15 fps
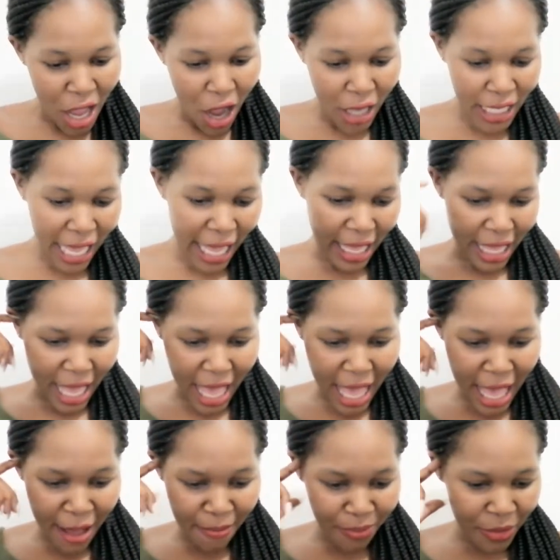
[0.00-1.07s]
Okay,
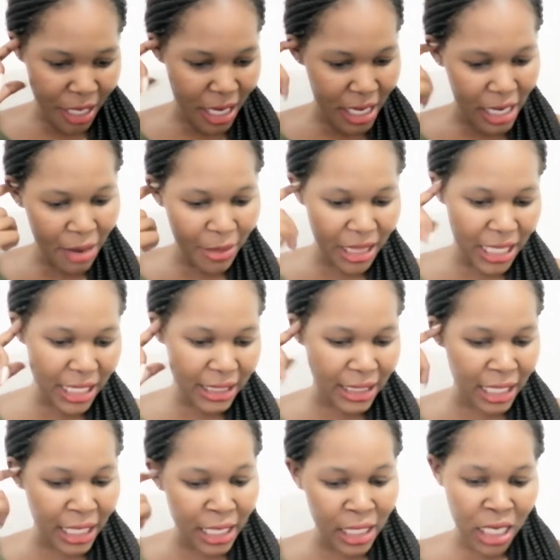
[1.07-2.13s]
number
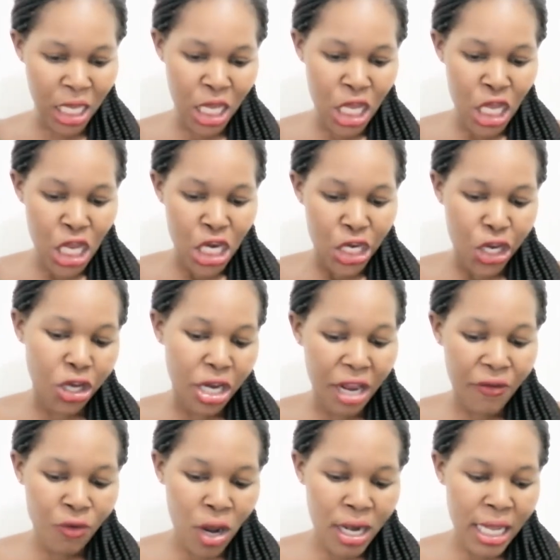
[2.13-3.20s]
13, not
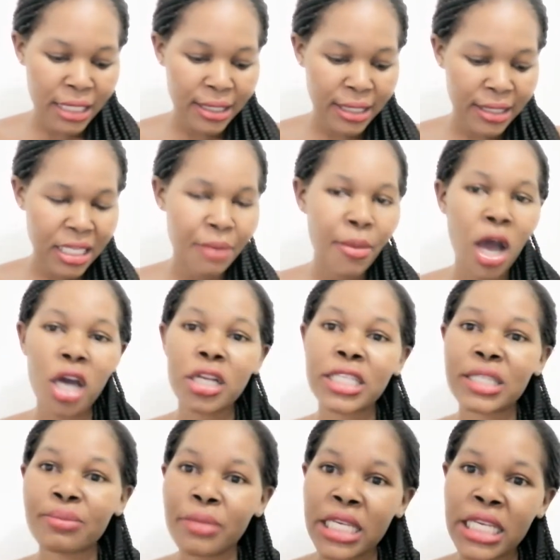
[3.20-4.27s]
everyone has the same heart
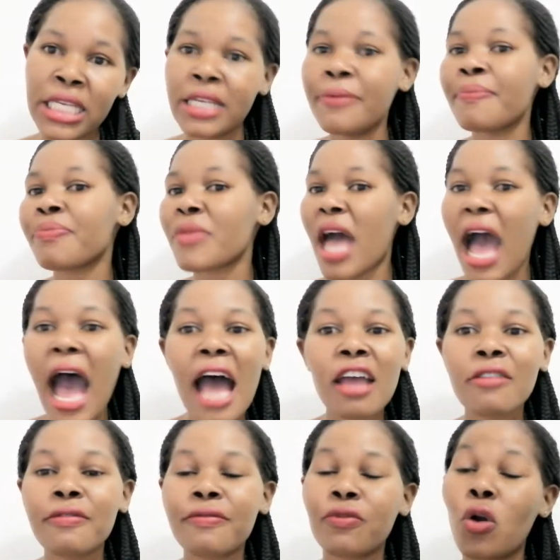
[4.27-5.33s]
as me.
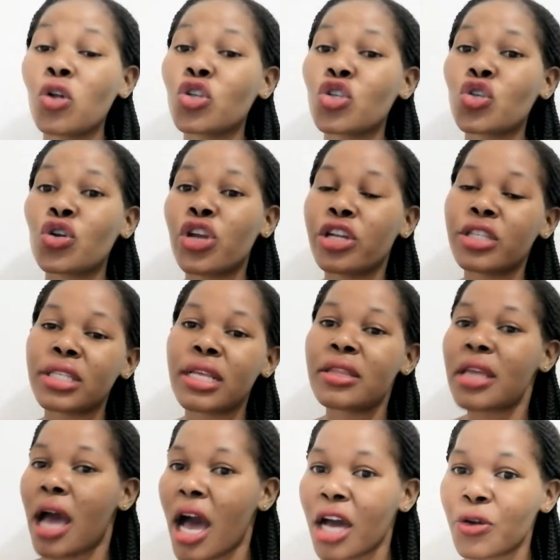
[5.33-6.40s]
I've also learned that
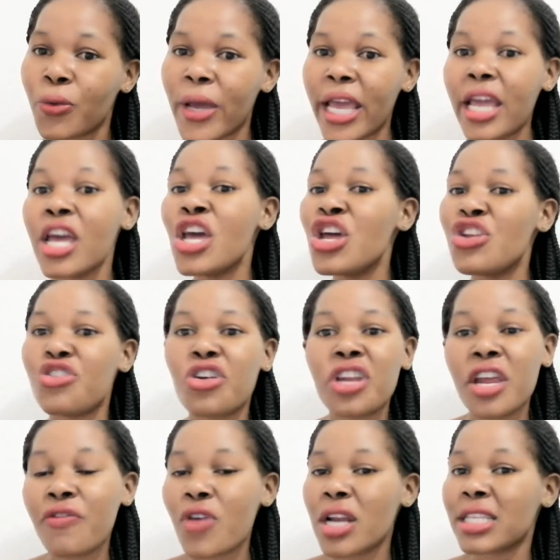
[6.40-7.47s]
the hard way. Not
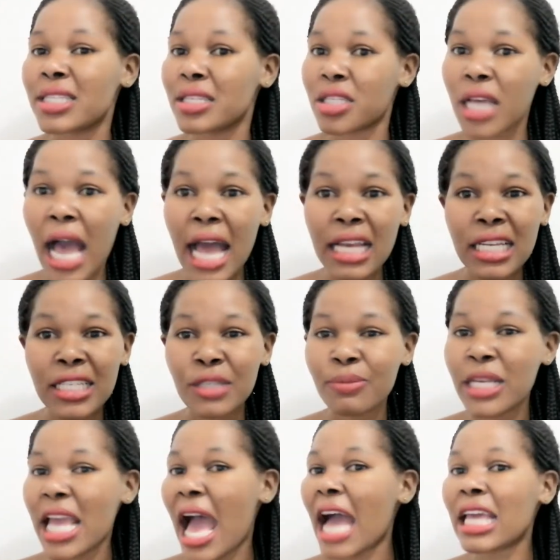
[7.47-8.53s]
everyone is as kind as
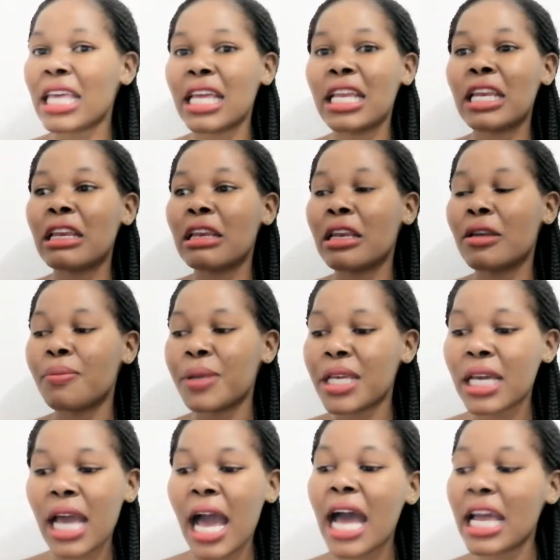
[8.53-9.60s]
me. I can be
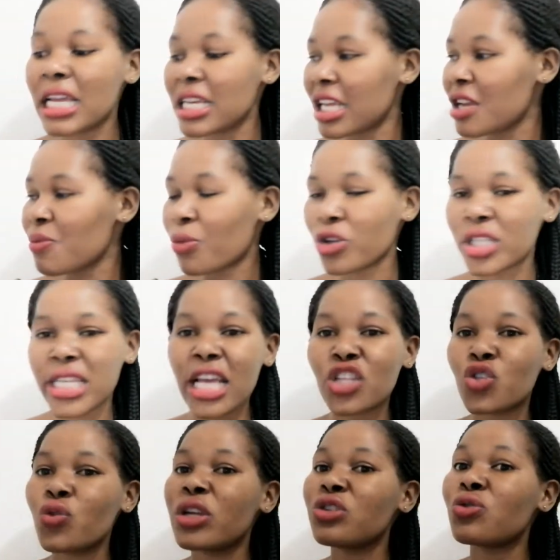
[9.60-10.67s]
kind and
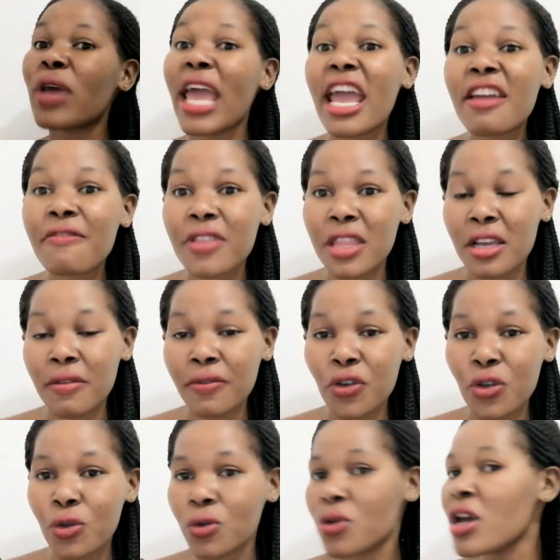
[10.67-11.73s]
protect you and do everything for
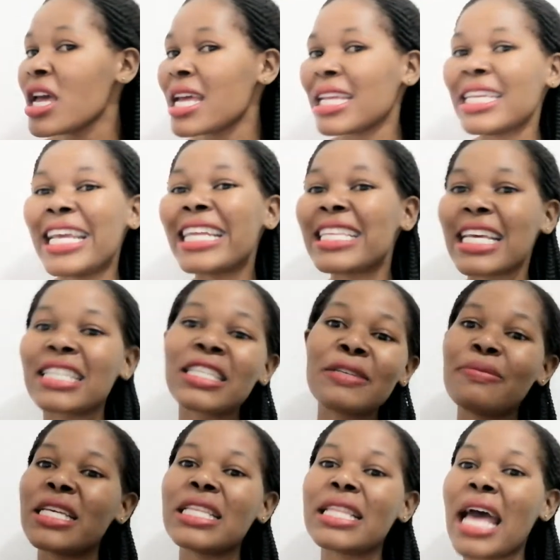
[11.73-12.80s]
you. That doesn't
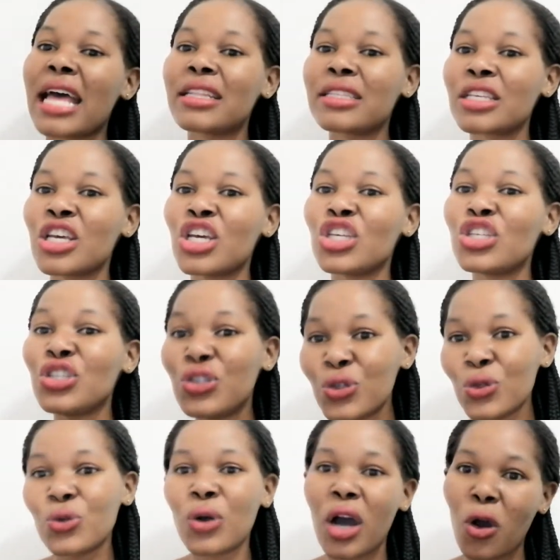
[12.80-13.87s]
mean that
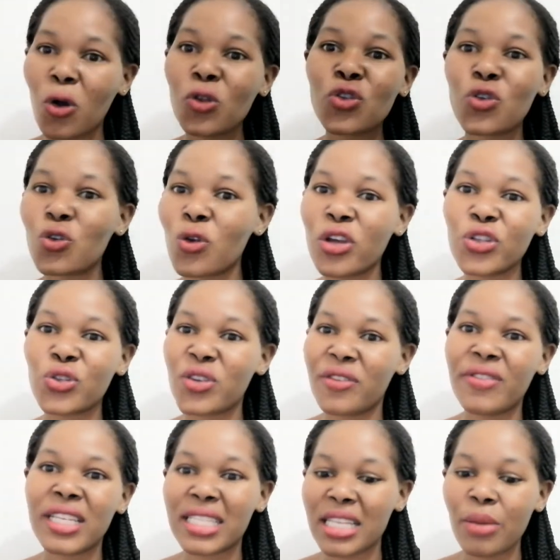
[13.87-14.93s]
you are also going to have
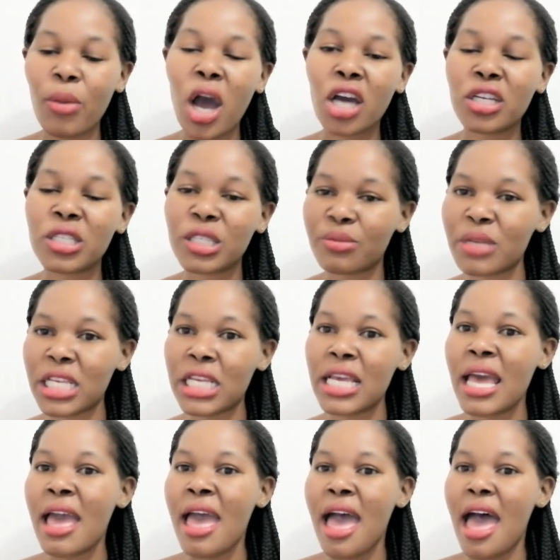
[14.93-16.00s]
the same heart as me.
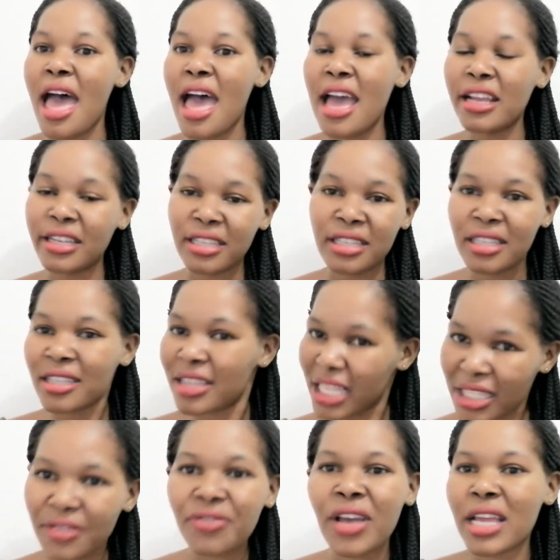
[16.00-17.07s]
And
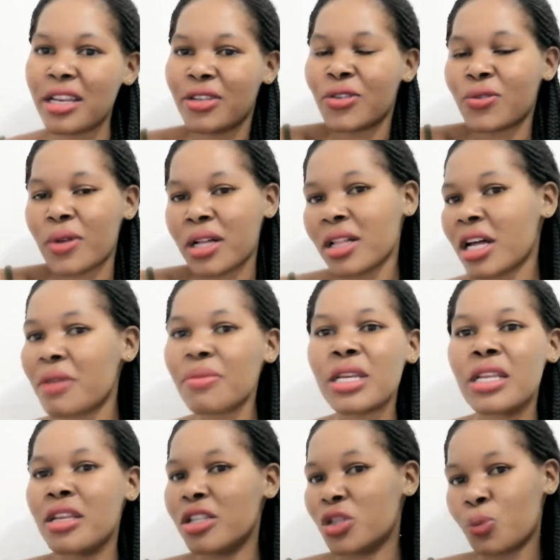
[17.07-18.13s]
that's fine as well. I
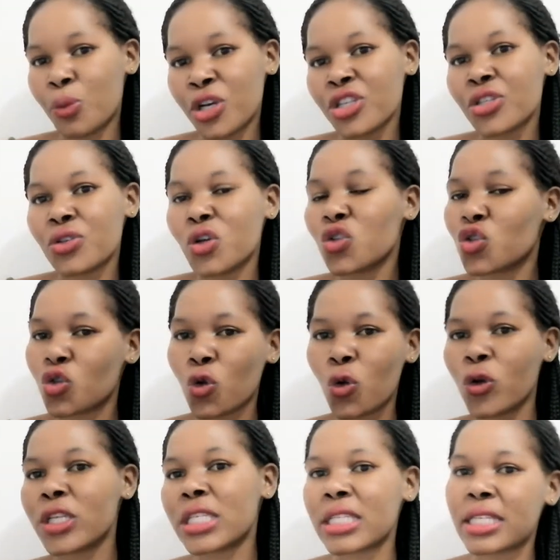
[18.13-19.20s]
mean, it's personal
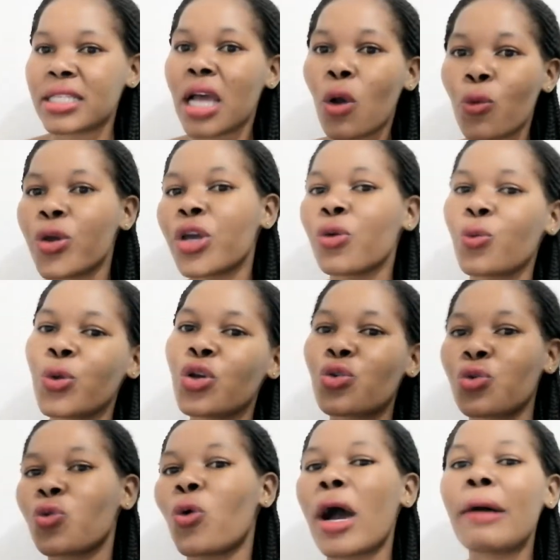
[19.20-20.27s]
choice. It's how we
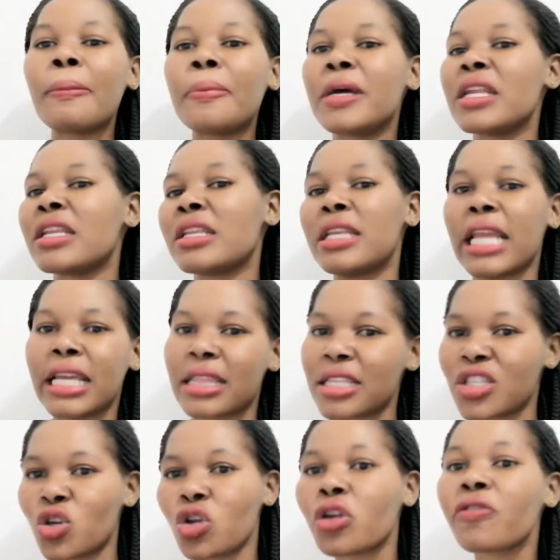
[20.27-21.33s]
grow up, and like
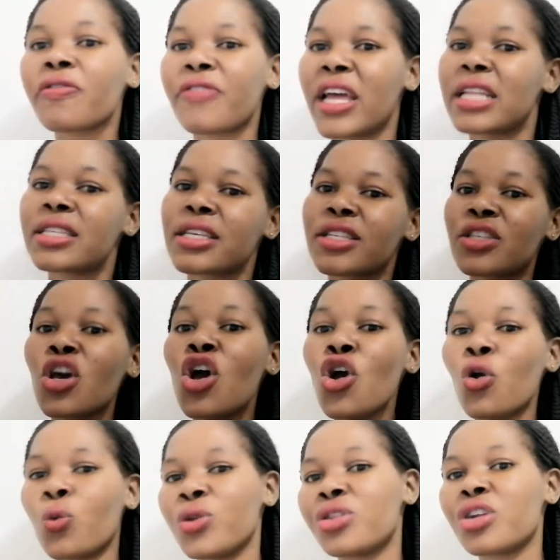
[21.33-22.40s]
there's a lot of factors
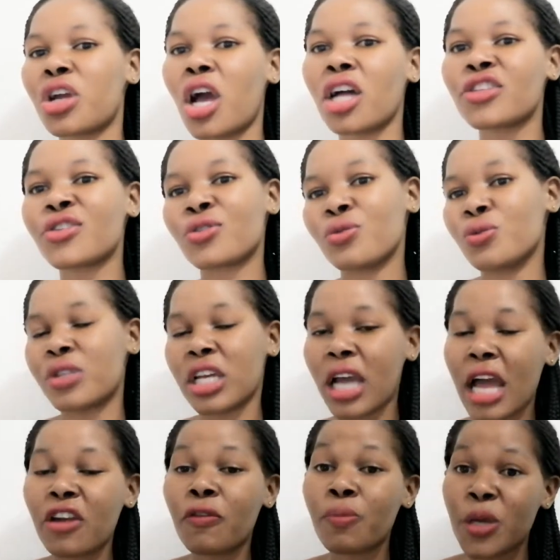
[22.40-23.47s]
with regards to the
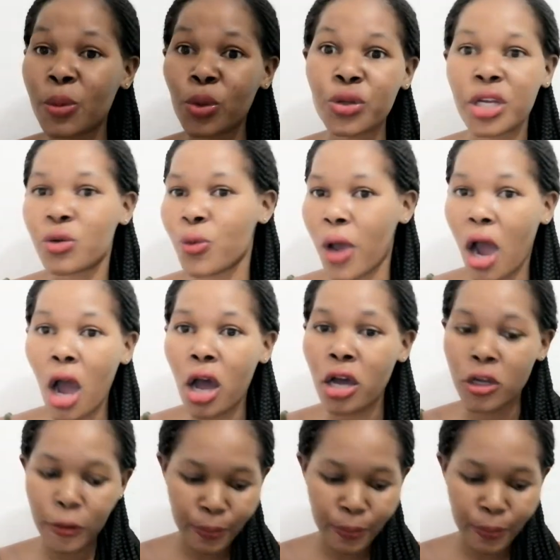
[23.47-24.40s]
kind of people that we are.